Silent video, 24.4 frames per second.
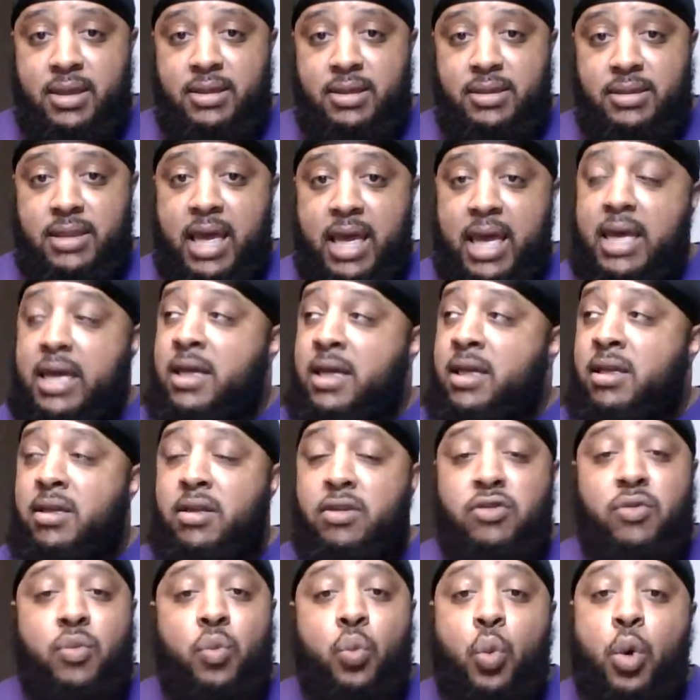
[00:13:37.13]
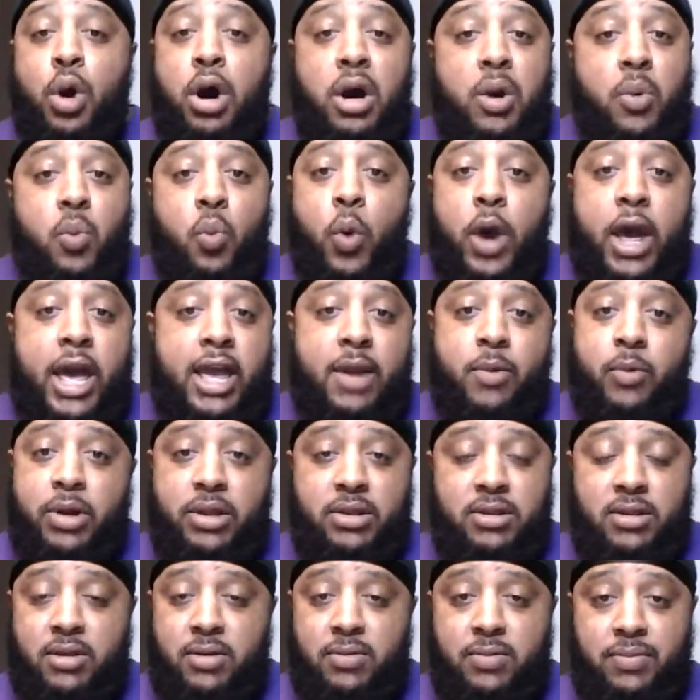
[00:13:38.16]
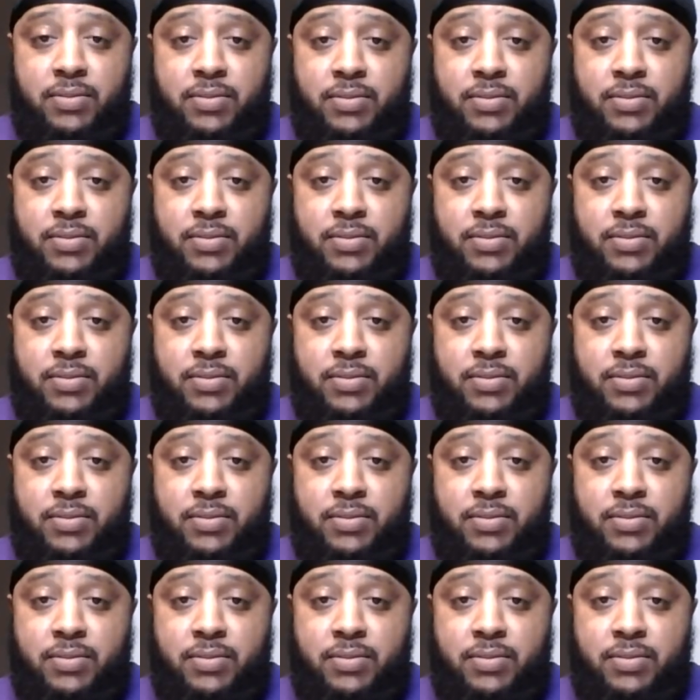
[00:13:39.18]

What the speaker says: That is one way with them.